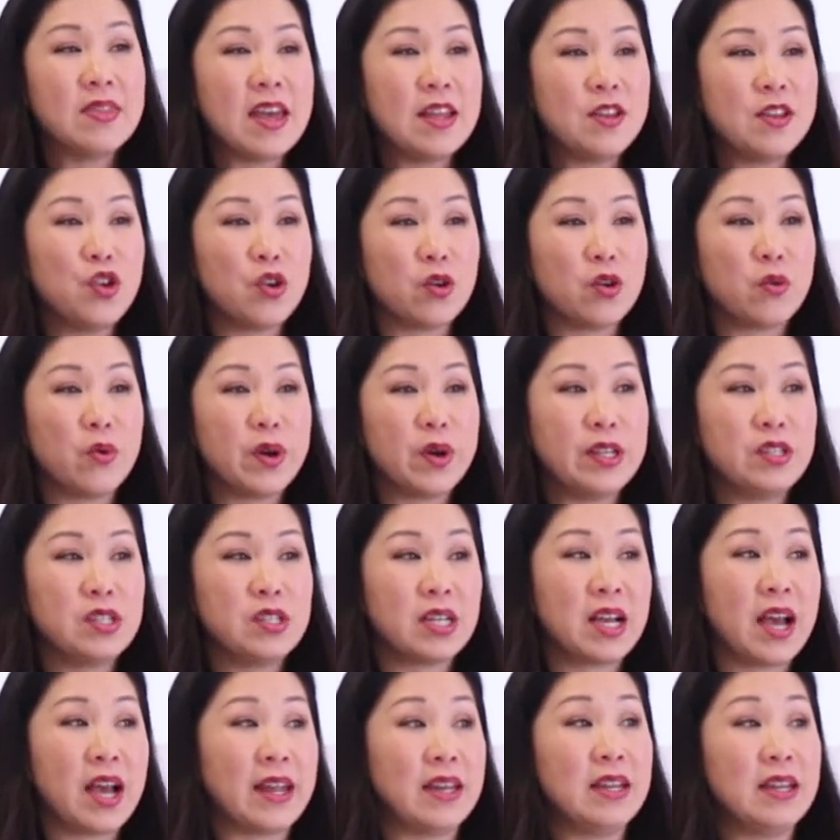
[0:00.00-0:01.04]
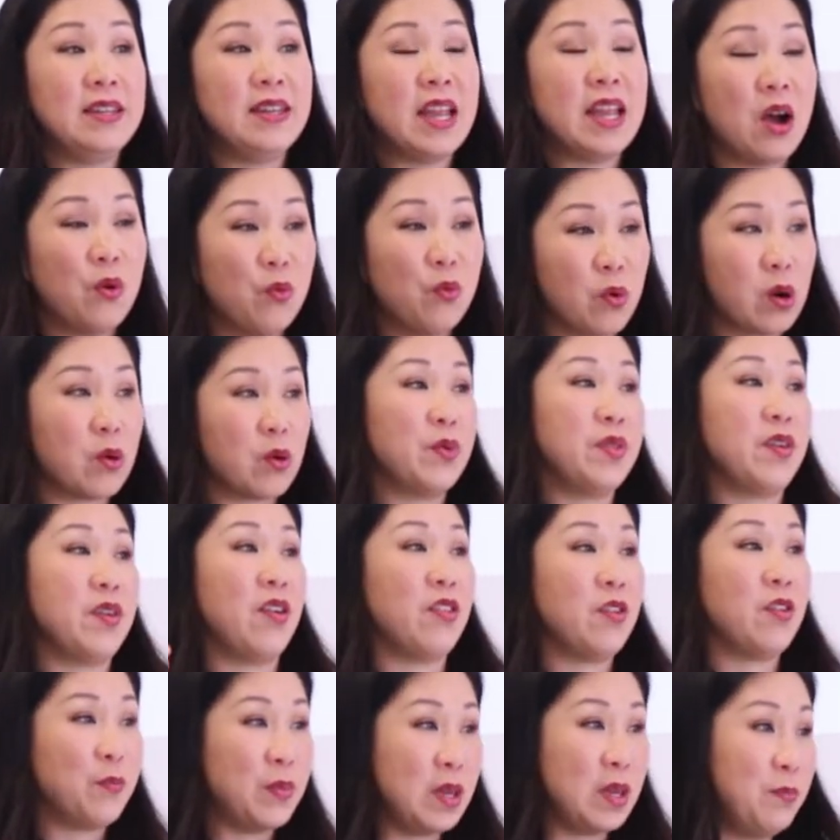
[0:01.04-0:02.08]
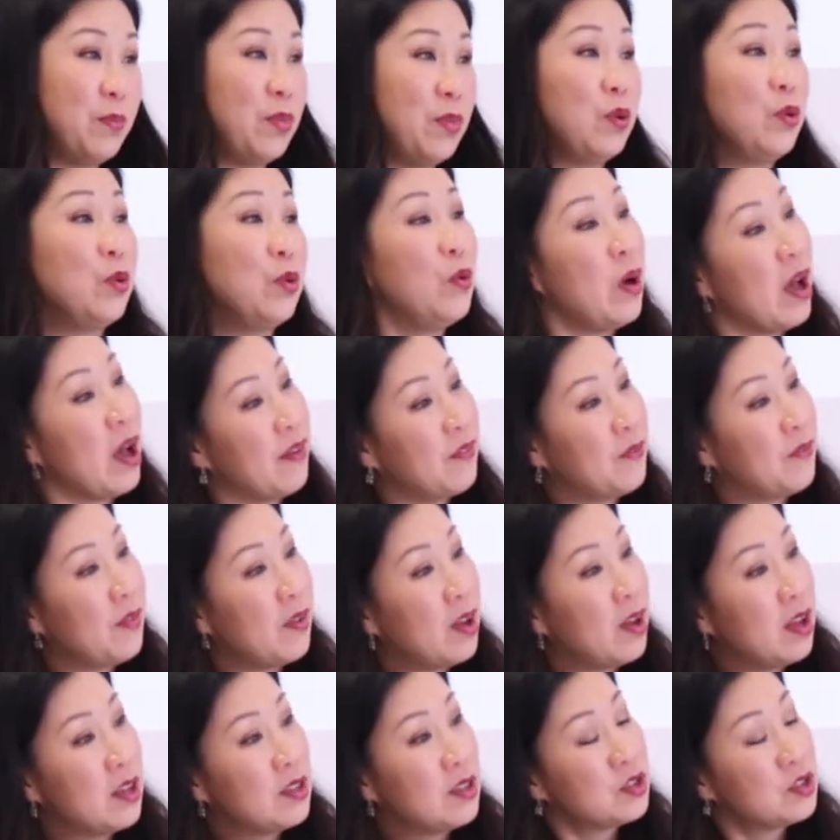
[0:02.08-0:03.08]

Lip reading: then you're going to kind of network with other people who have